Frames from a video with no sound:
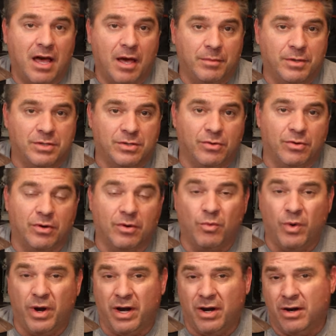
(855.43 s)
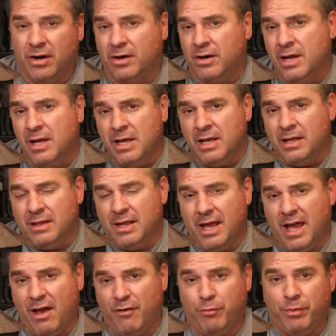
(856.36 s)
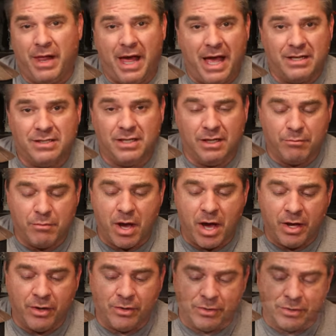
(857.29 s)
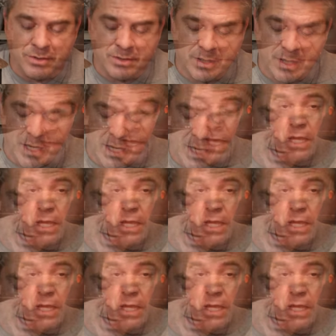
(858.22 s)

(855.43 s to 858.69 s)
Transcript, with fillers: hobby store where they have plastic models.